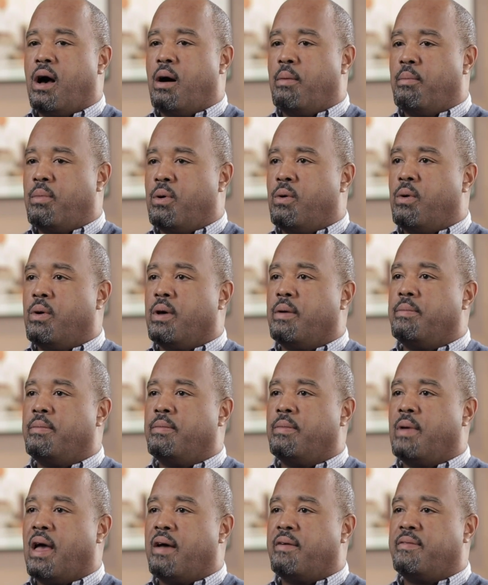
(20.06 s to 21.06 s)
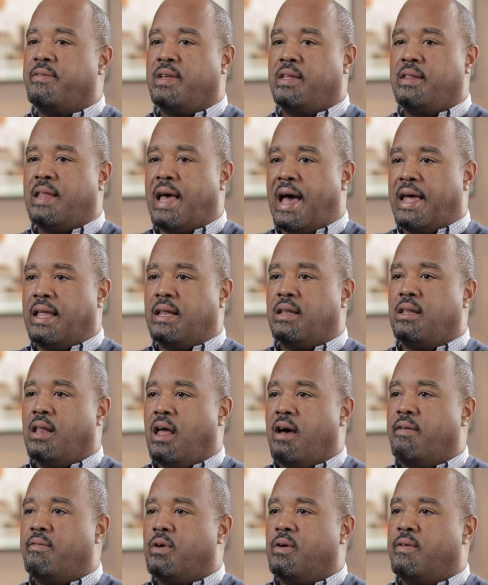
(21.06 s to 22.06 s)
humble and having that
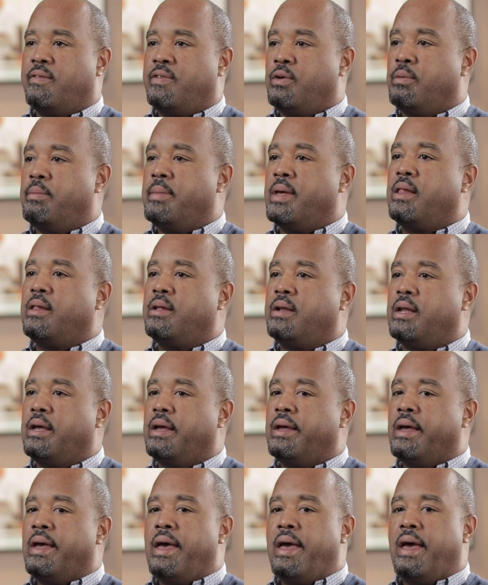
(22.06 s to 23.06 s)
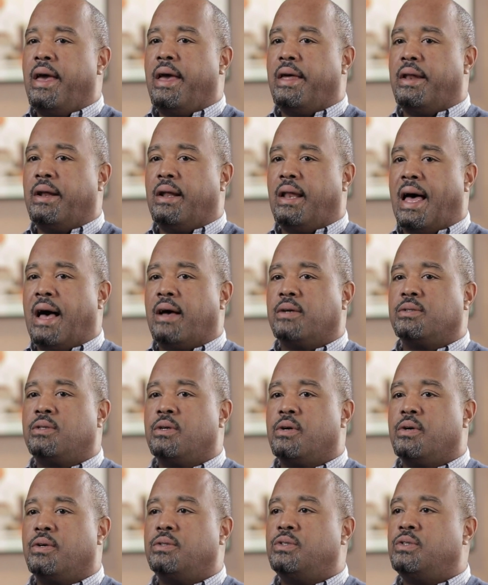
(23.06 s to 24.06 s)
level of humility, it allows
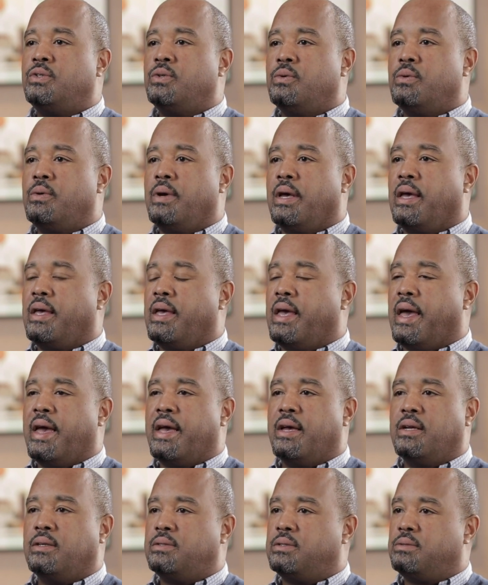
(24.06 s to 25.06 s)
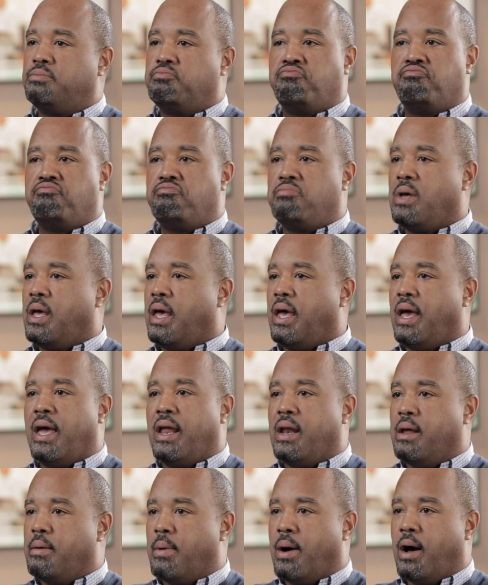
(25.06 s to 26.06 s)
her to engage
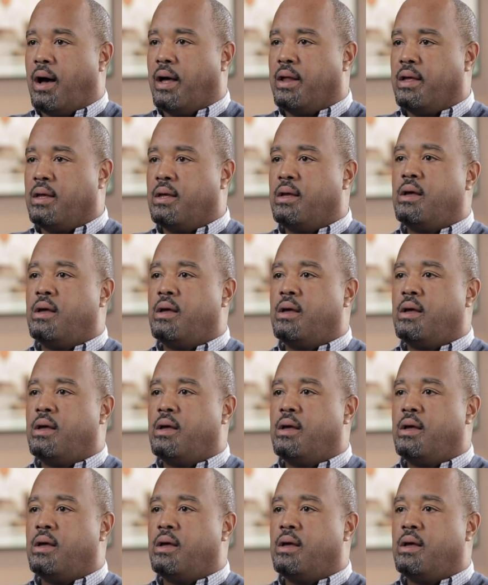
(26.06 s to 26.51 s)
anybody